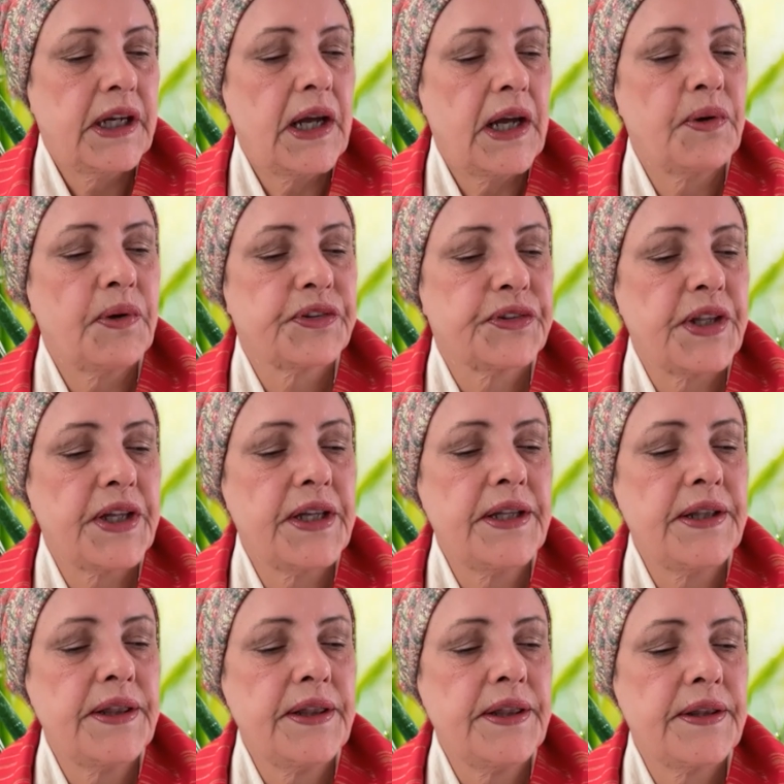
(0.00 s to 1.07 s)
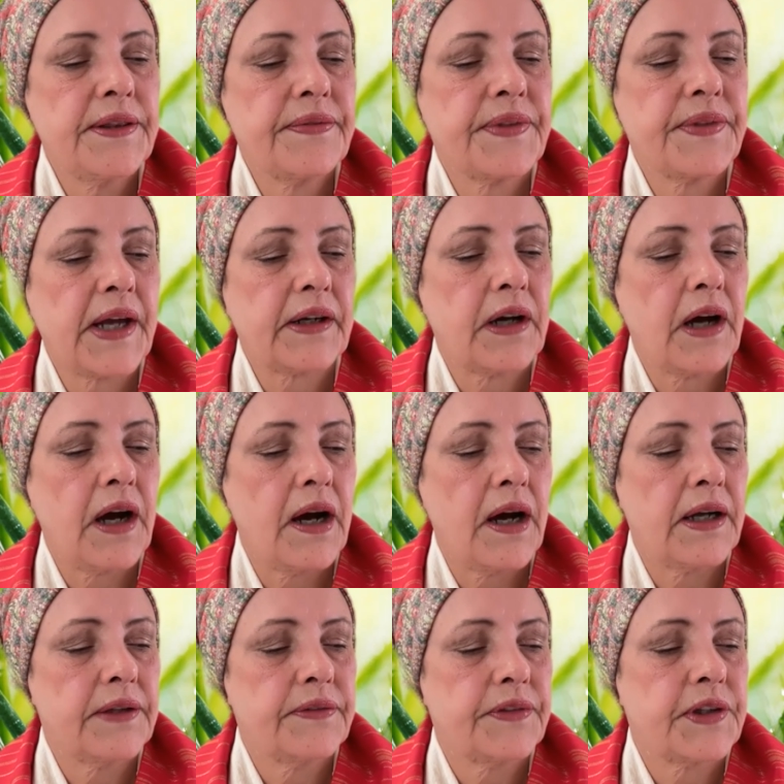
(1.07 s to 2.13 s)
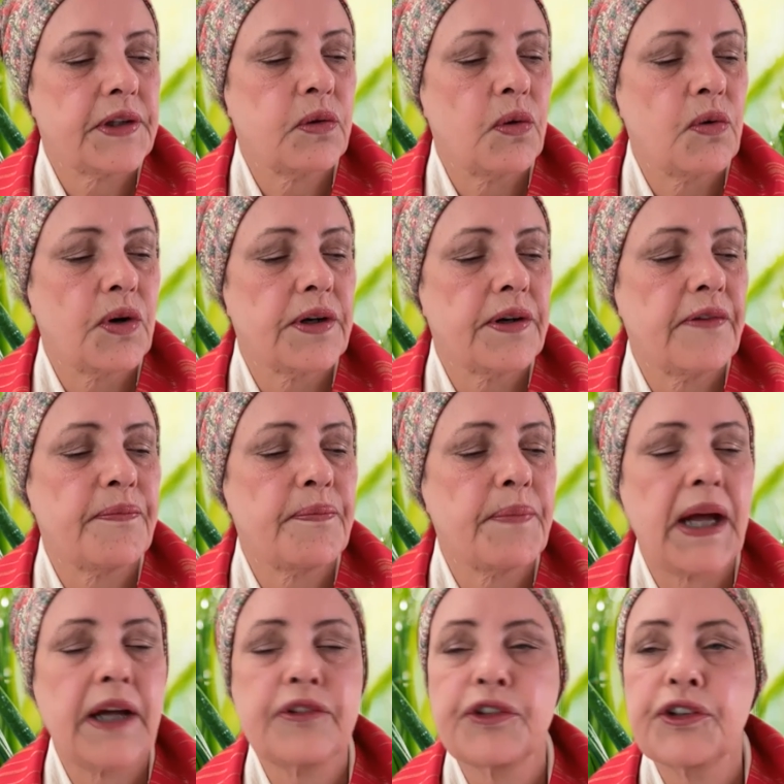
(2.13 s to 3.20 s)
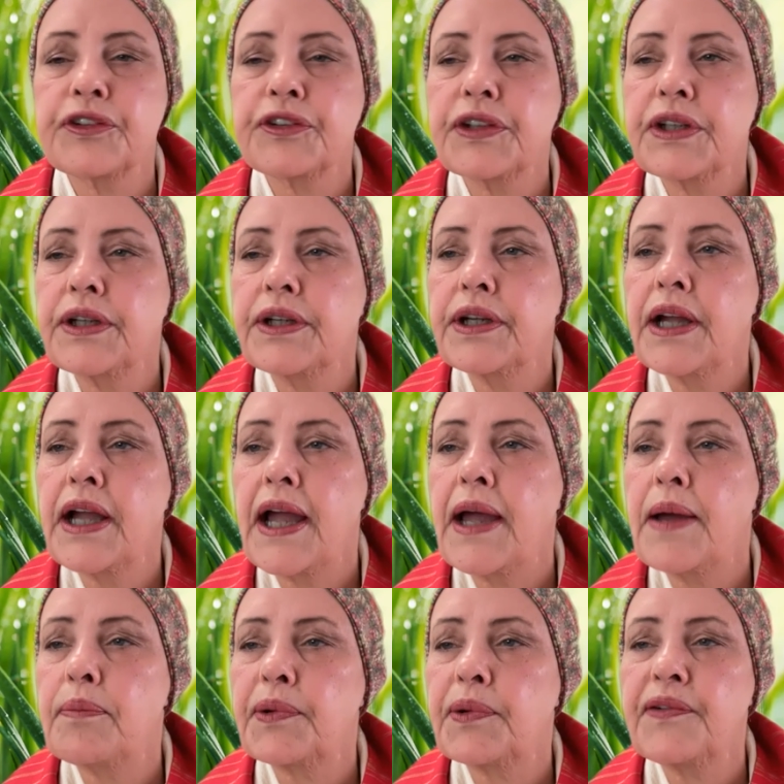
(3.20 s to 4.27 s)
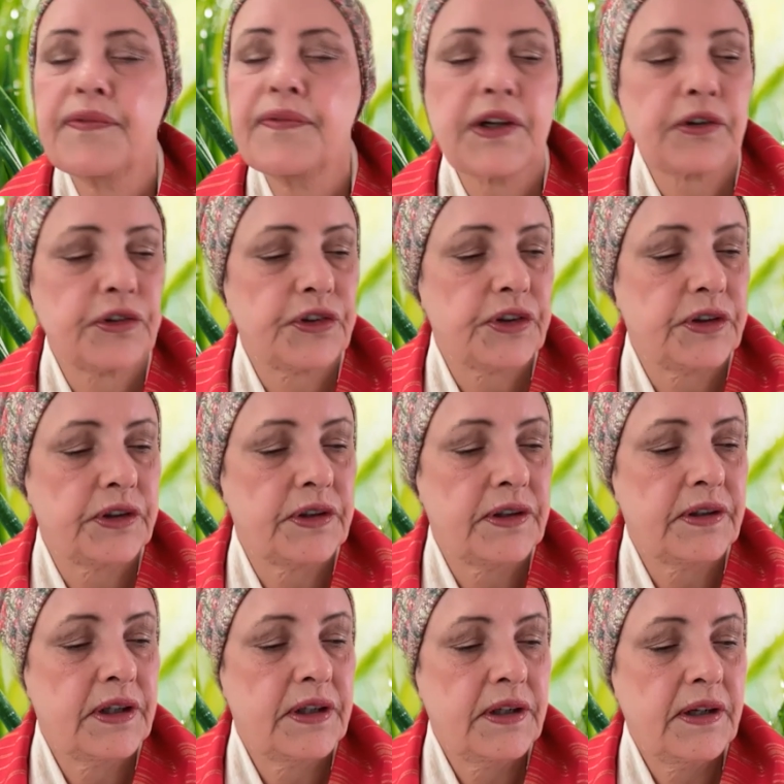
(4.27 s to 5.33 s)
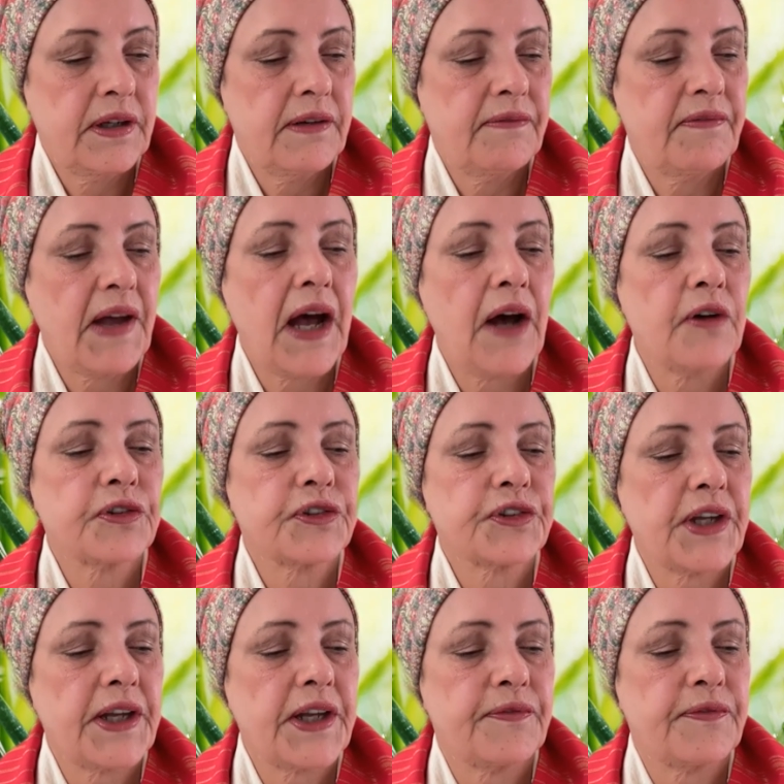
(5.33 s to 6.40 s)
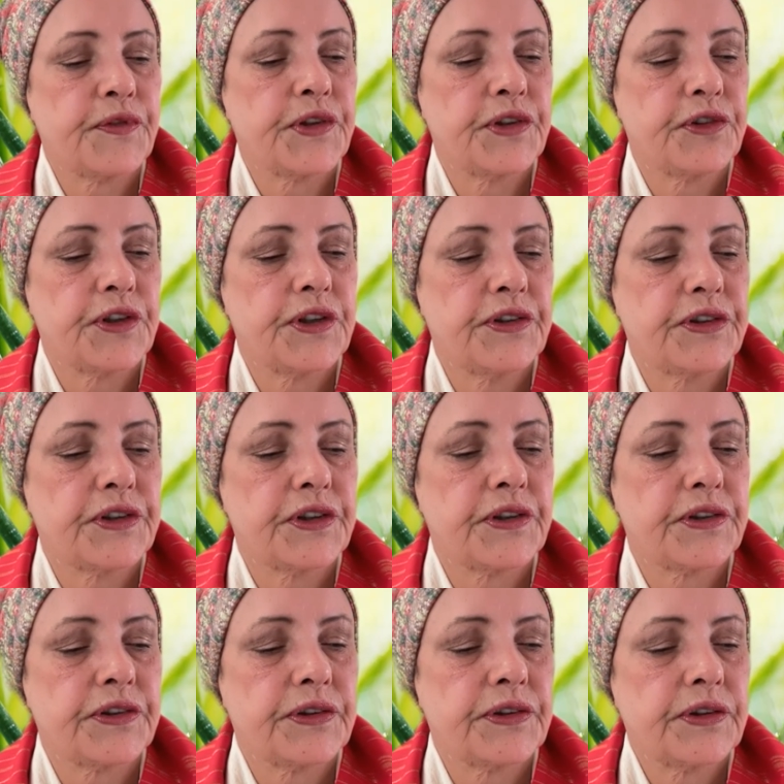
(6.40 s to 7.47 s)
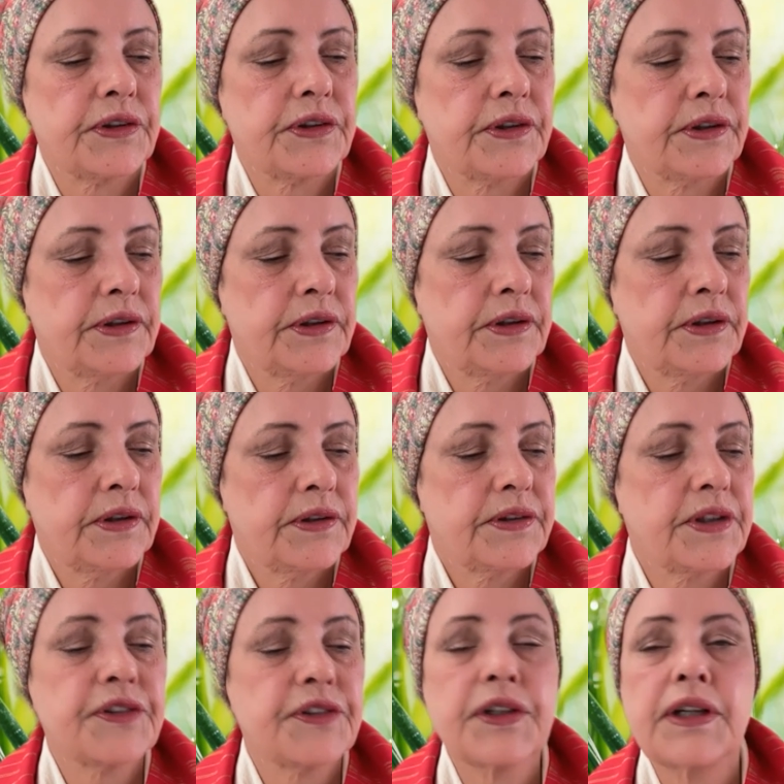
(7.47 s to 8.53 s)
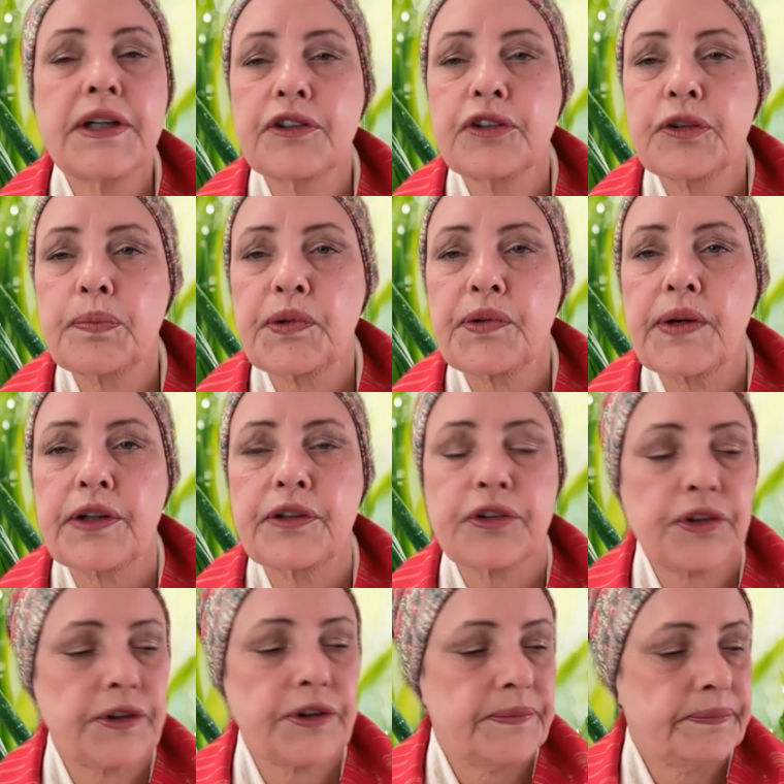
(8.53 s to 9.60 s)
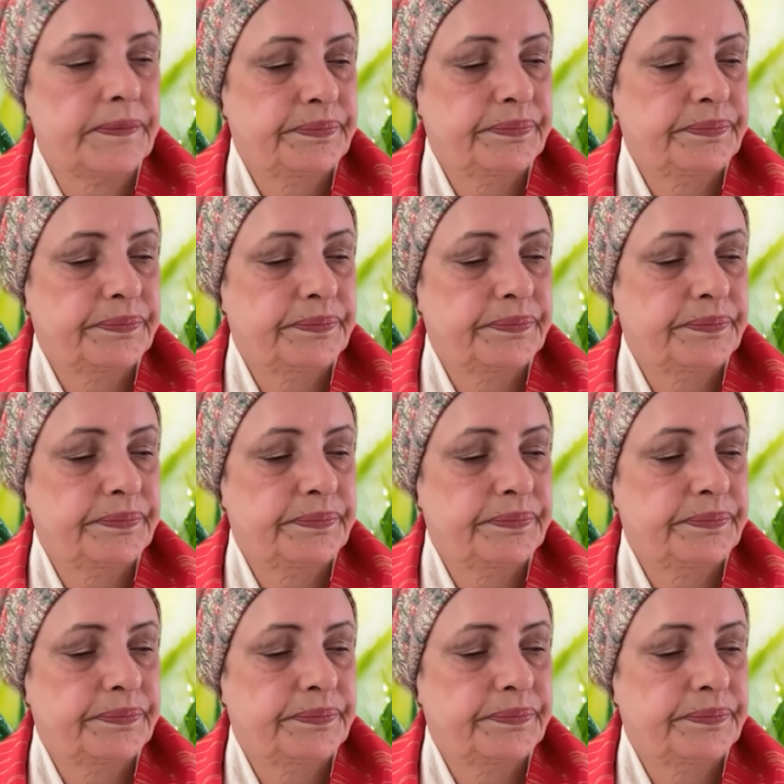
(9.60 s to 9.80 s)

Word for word: It was then that God, the Lord of majesty and perfection, vouchsafed to Jesus this inspiration.